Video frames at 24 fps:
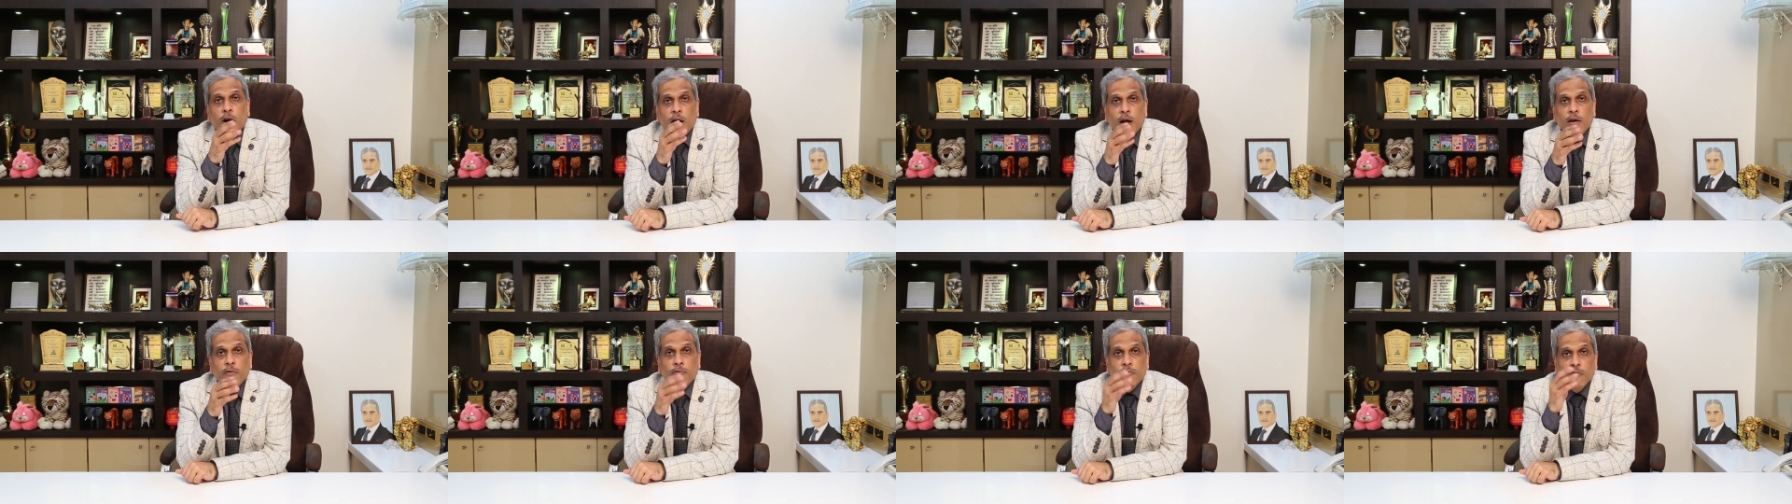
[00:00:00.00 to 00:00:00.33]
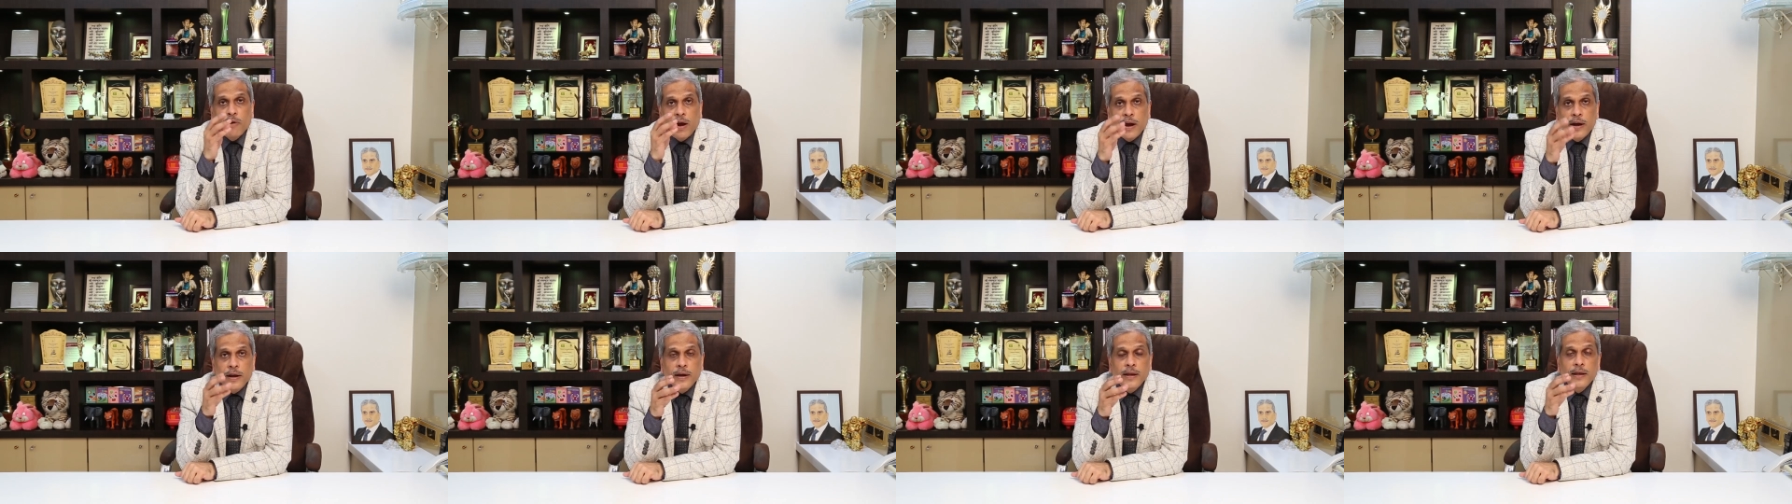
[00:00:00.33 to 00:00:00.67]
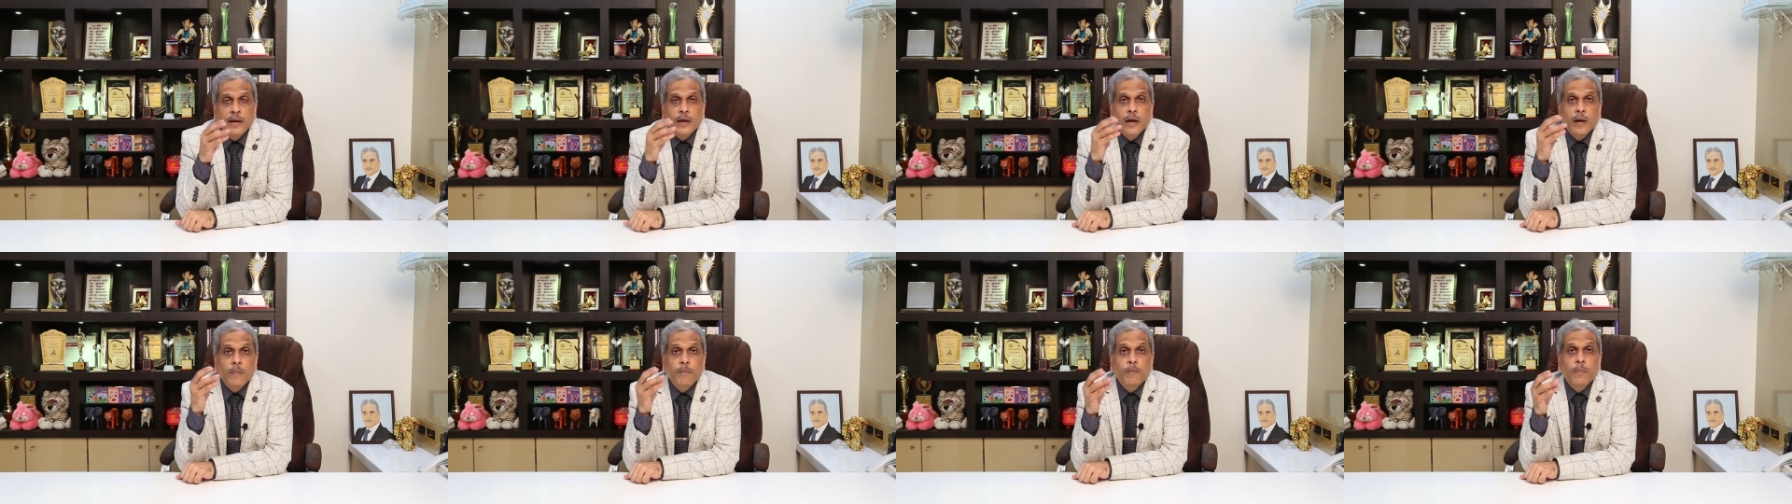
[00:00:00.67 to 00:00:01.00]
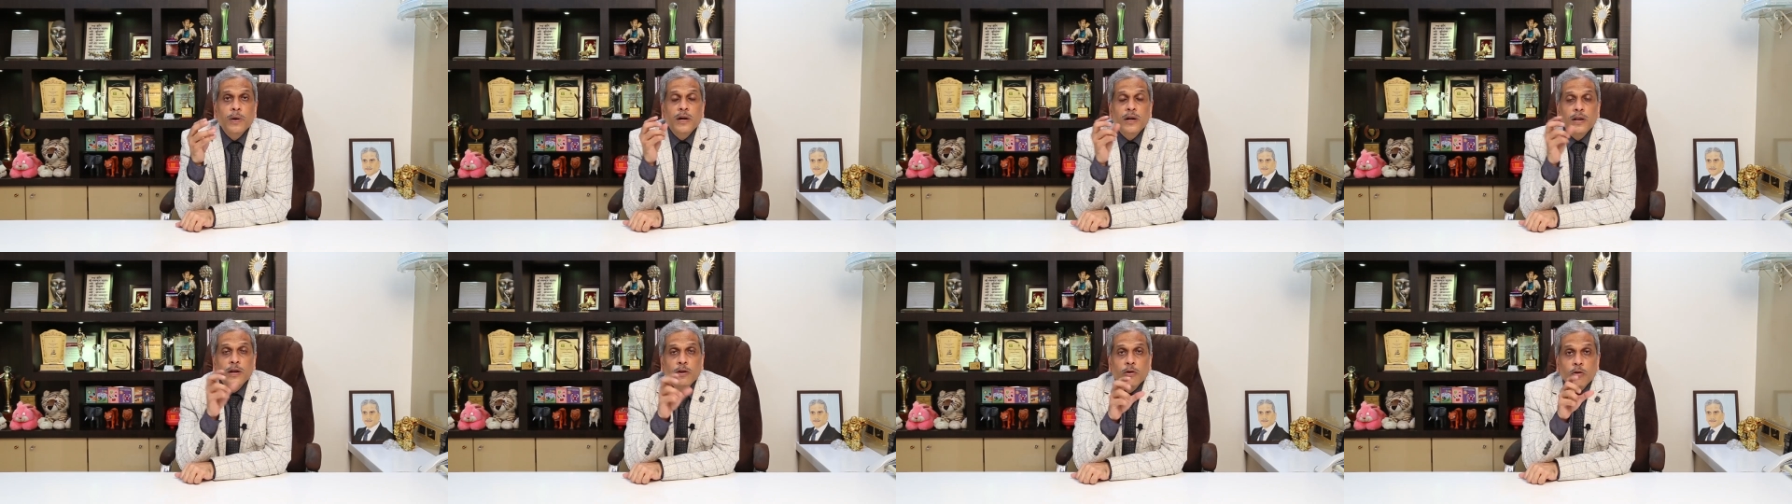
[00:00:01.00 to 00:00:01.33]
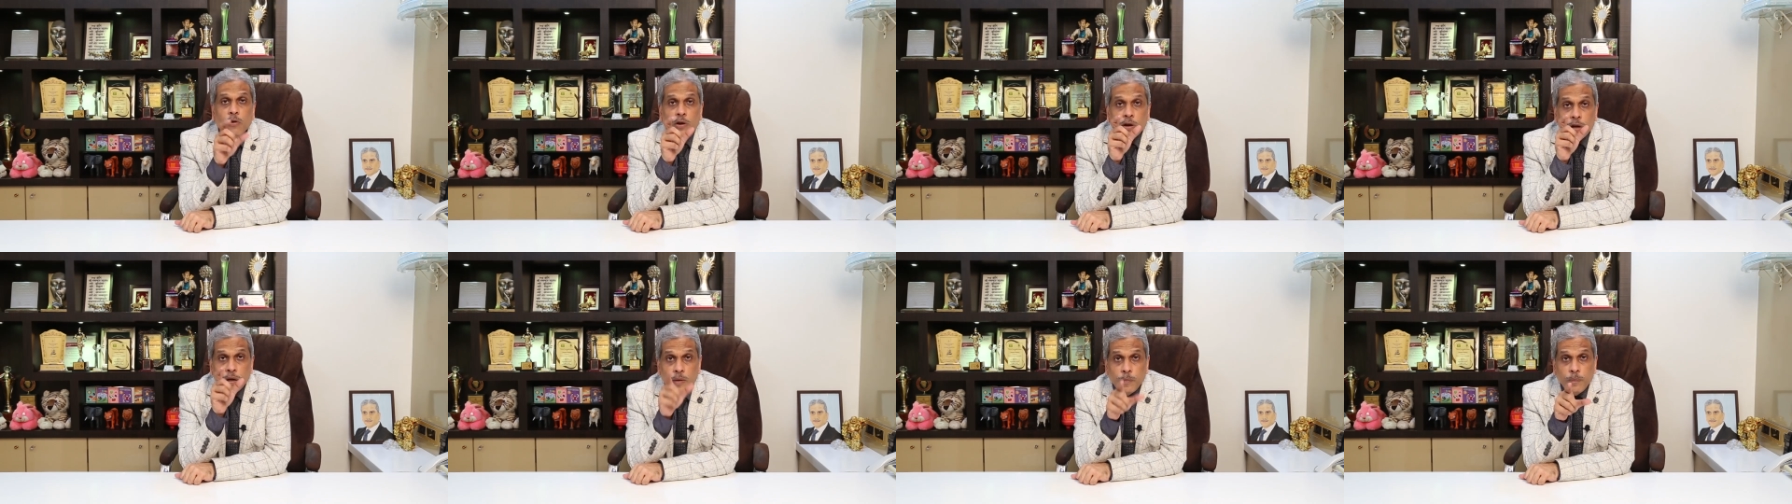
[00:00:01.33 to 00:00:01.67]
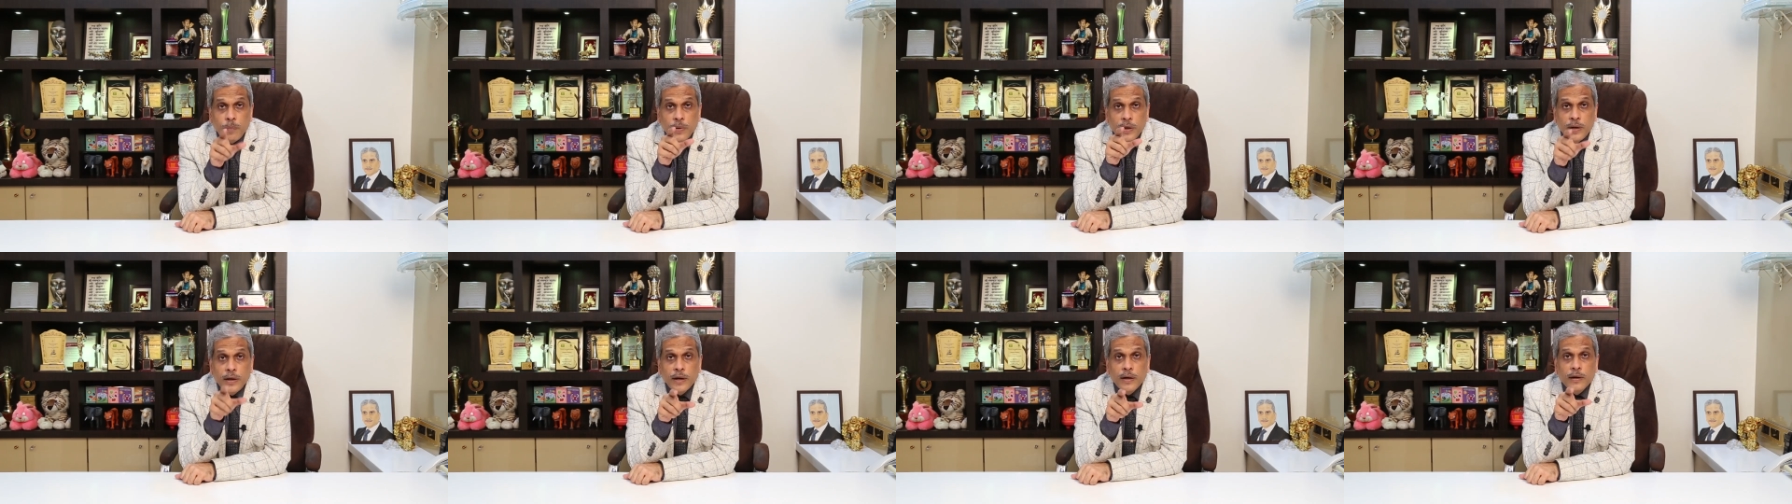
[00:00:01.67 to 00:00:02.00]
are finding a particular
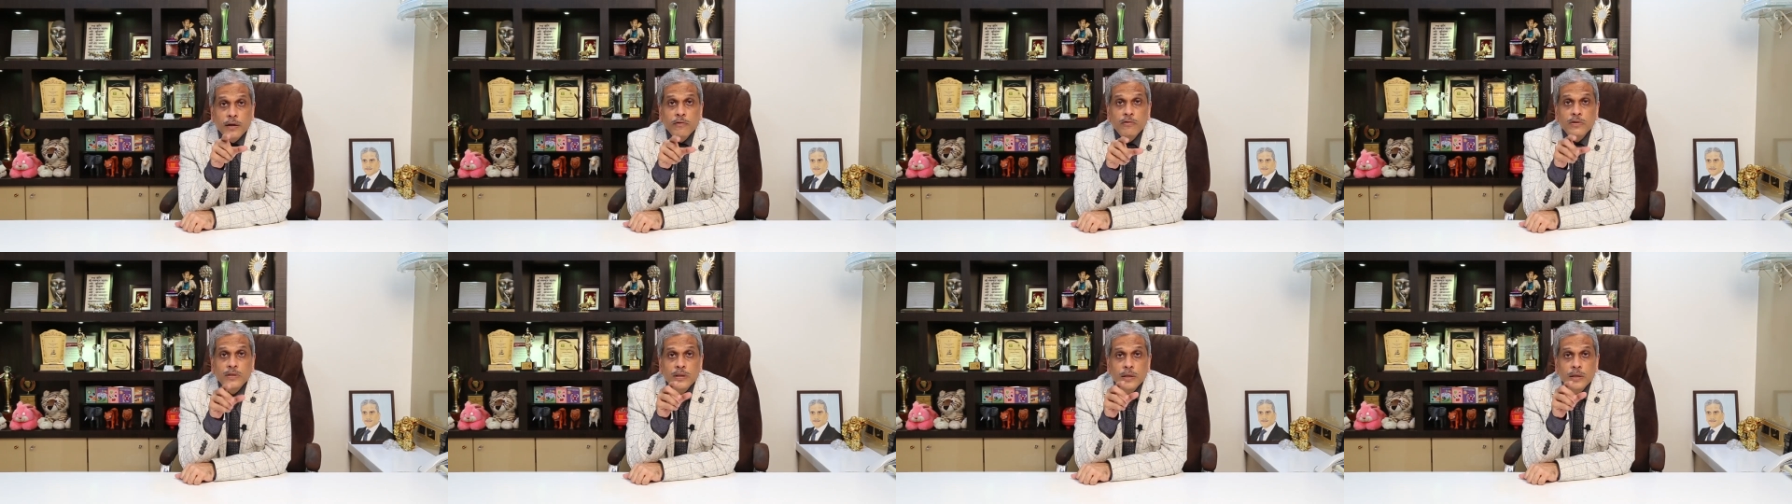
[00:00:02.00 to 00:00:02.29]
repetitive